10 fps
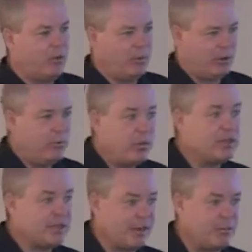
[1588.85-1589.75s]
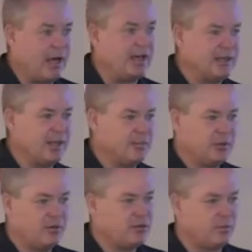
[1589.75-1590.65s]
When you pick that body up,
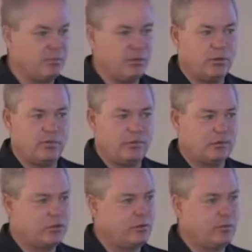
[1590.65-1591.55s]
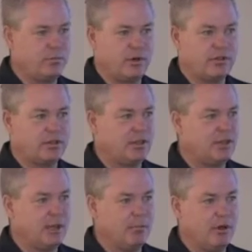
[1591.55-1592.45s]
there's a beautiful shoe impression in
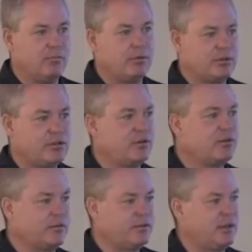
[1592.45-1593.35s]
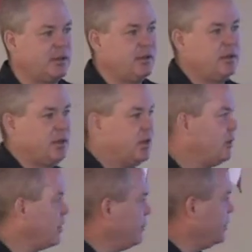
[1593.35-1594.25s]
that mud preserved, and
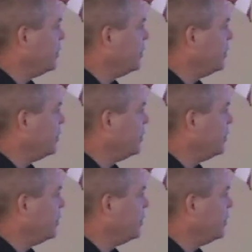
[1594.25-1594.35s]
you're able to